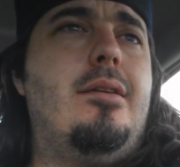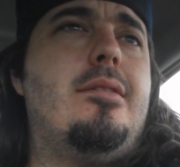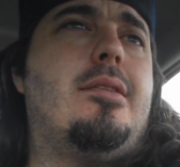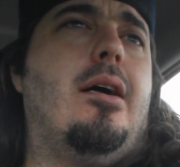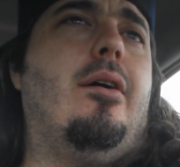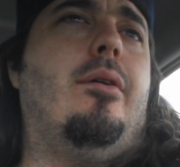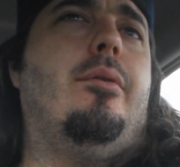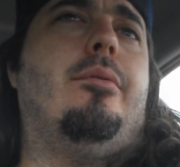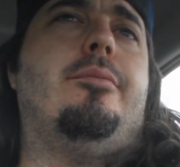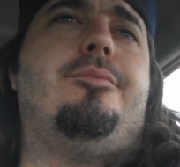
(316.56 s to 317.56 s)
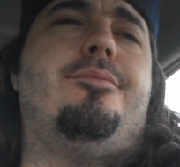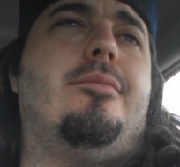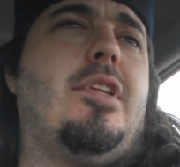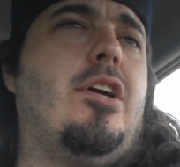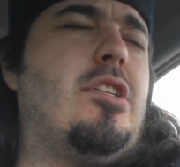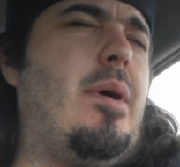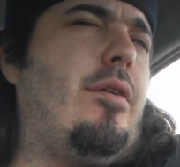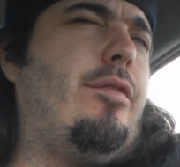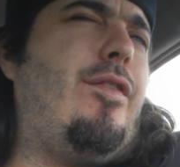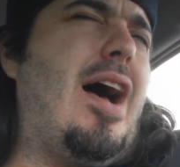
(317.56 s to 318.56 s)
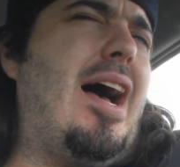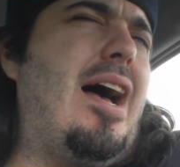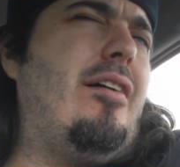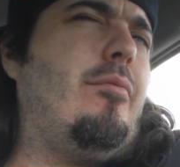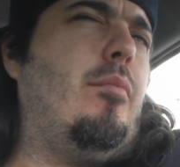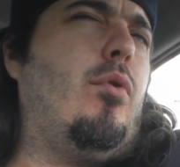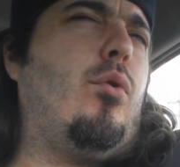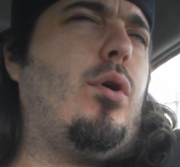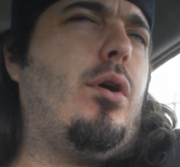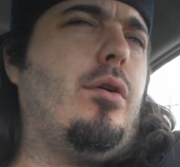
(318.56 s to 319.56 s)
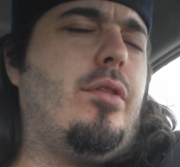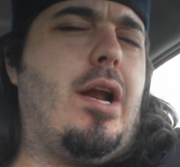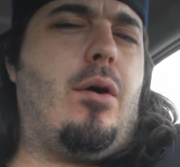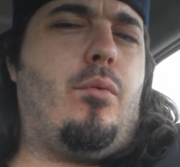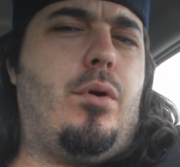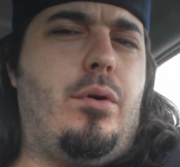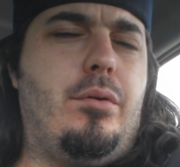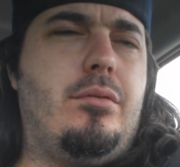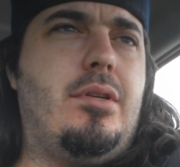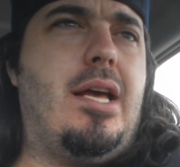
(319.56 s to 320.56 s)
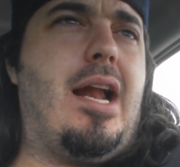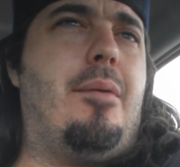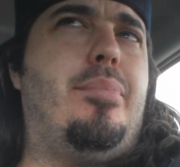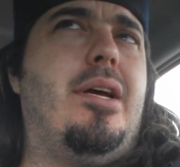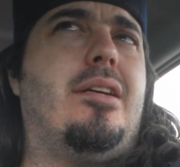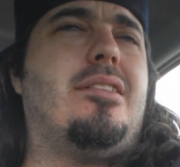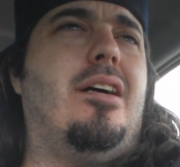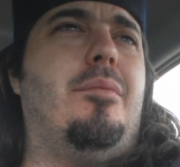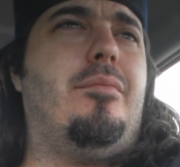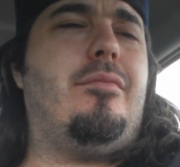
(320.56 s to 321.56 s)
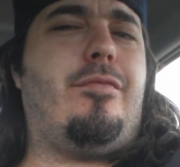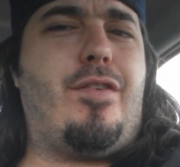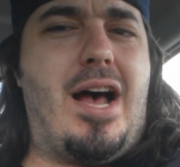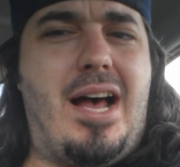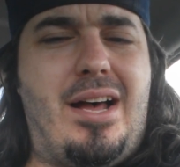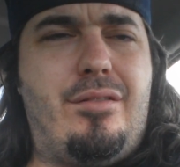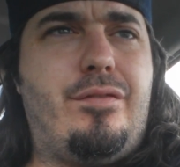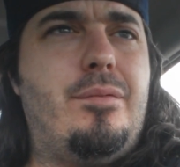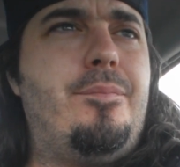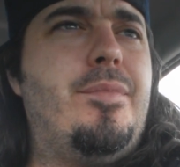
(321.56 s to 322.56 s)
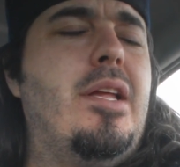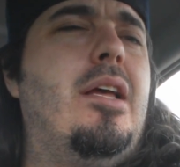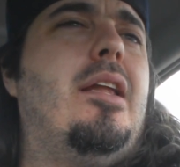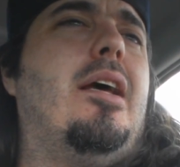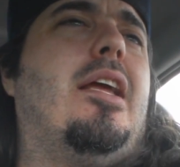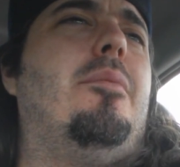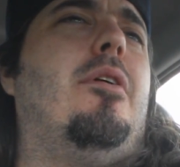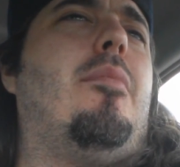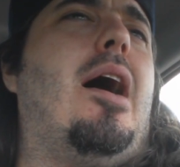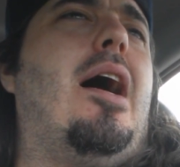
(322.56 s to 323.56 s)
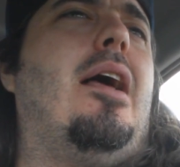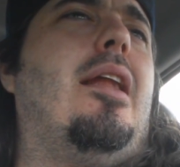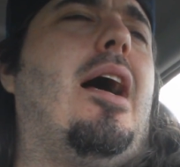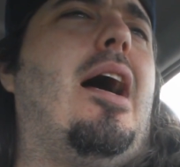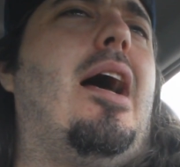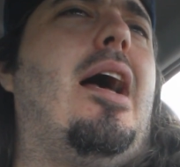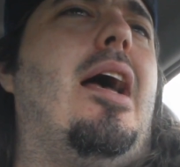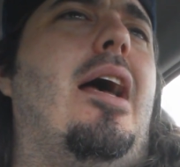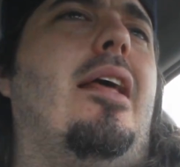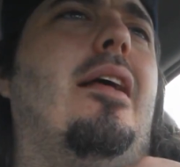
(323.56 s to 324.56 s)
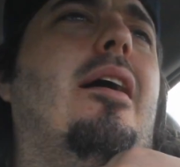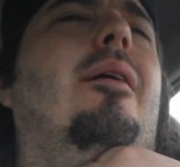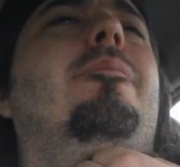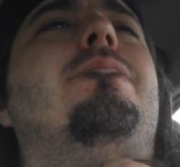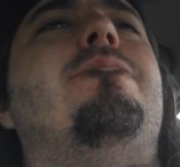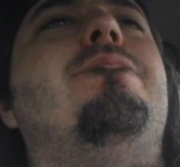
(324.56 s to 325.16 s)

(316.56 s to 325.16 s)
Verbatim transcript: So there's about five more that I want and I picked up five. Now keep in mind I had um,